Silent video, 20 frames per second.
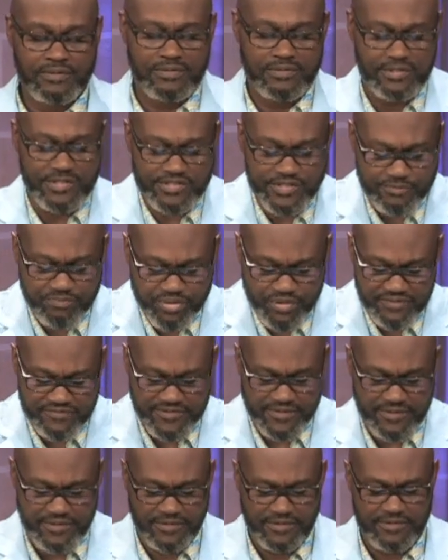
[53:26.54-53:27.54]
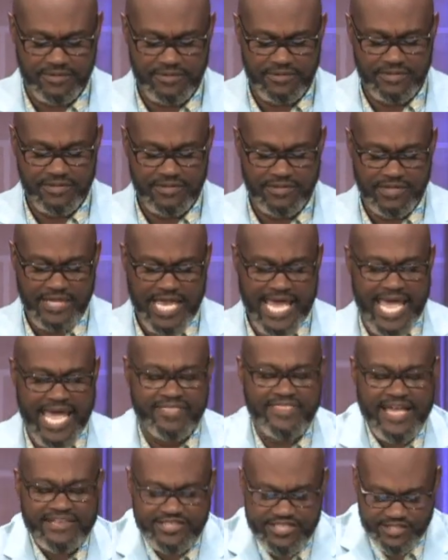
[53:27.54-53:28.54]
Disapproval.
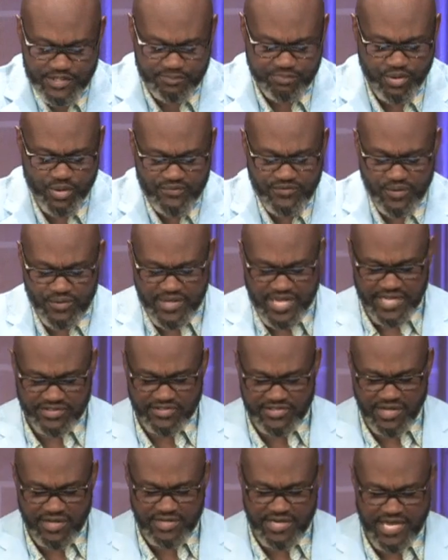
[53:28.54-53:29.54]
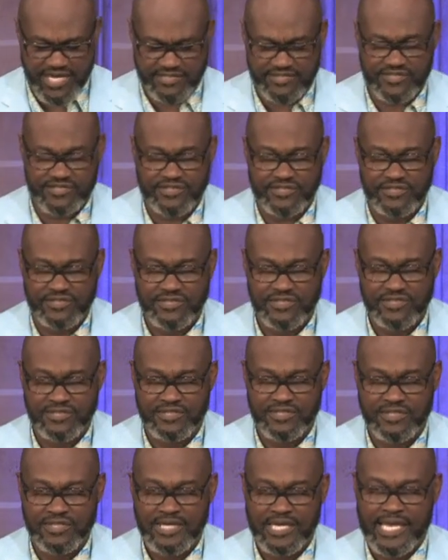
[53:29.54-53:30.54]
And that disapproval gets on us.
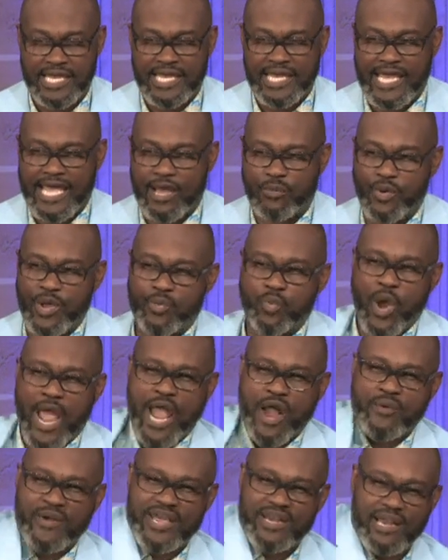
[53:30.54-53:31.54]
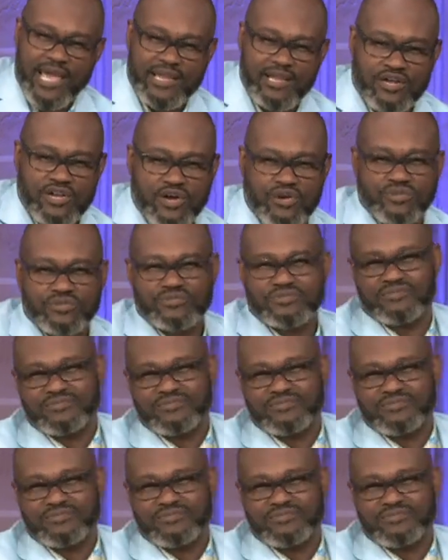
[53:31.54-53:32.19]
And we wear it like a coat.